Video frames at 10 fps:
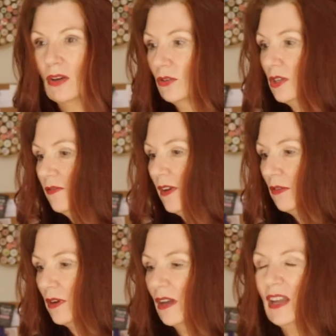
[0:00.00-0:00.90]
on your
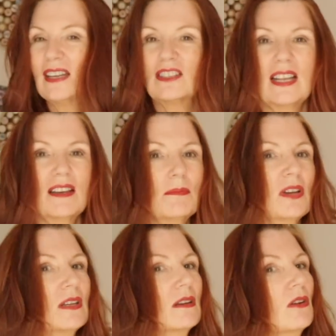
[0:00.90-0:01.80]
phone. I actually have
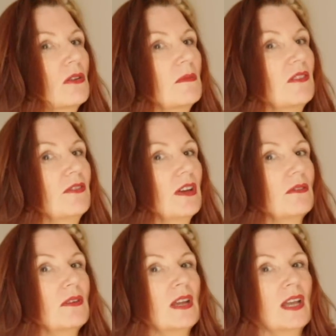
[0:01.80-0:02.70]
mine on my
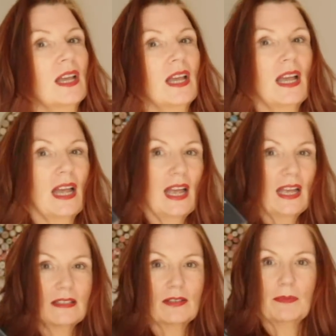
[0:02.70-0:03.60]
phone
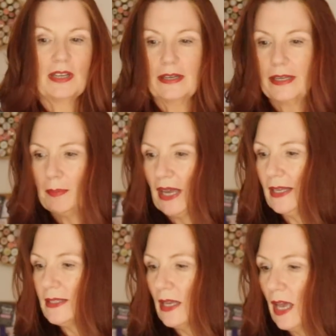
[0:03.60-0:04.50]
and on my
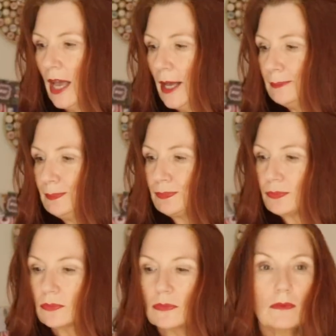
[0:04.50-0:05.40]
iPad.
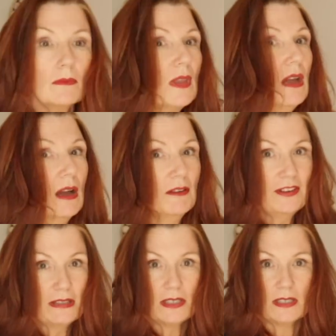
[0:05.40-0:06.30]
I
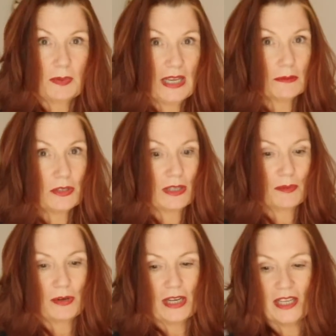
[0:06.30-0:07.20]
found it to be absolutely
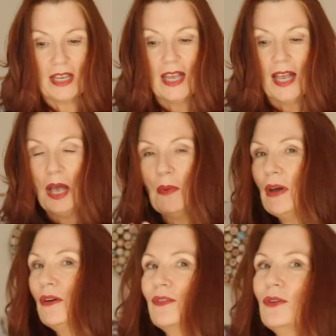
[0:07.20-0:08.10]
brilliant.
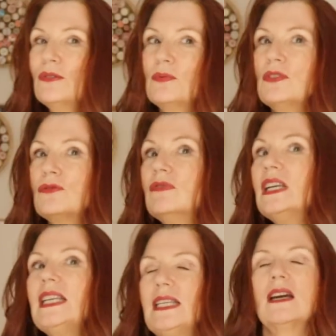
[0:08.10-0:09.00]
But of course, what's
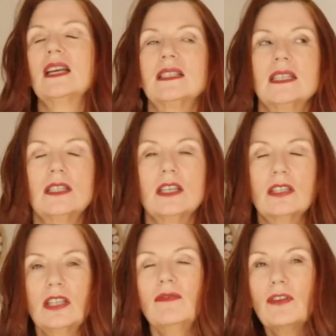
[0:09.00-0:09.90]
really nice is
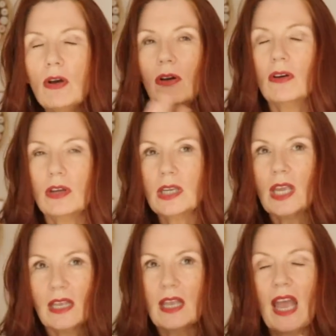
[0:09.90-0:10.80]
that,
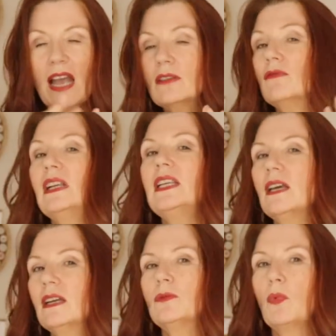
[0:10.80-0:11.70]
it has a really
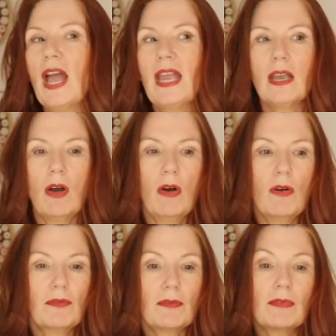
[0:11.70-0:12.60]
nice way
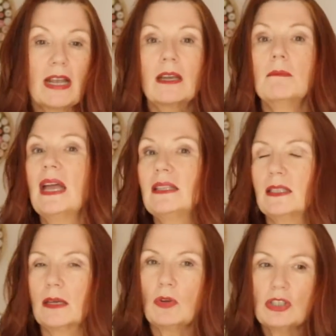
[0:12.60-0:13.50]
of
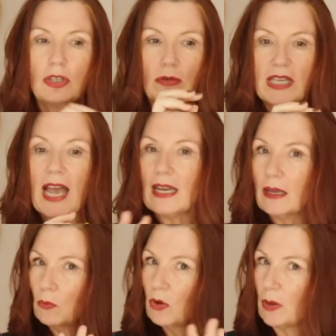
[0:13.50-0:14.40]
recommending. Once you tell
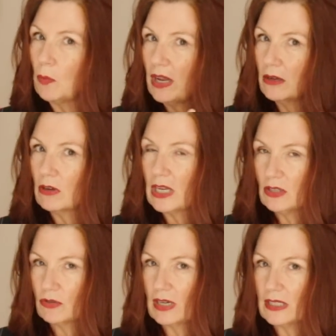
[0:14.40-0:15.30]
it where your
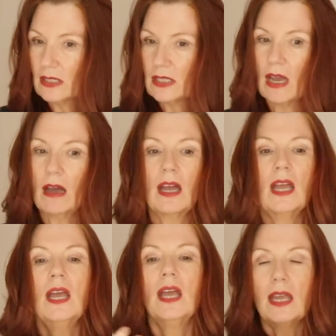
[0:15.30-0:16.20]
interests are,
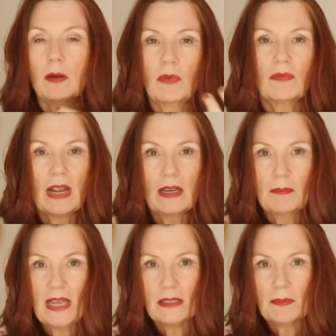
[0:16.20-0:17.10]
it will
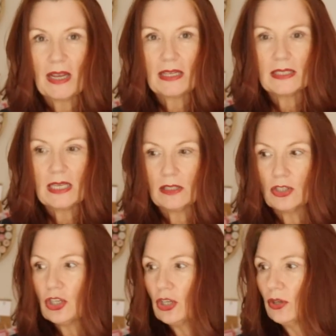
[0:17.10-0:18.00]
recommend magazines to